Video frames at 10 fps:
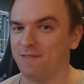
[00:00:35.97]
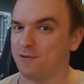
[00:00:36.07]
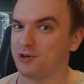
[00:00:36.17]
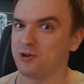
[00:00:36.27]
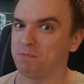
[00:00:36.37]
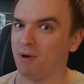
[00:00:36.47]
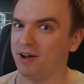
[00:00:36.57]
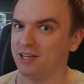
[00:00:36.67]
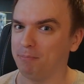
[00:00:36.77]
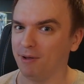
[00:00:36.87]
if you should
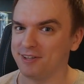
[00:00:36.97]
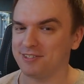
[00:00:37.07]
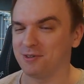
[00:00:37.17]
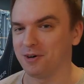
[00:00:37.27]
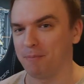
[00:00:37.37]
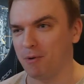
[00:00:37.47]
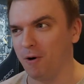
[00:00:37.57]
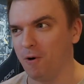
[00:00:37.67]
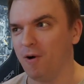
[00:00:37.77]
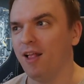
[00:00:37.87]
buy the Plus or the
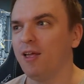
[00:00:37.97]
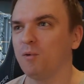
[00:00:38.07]
Pro,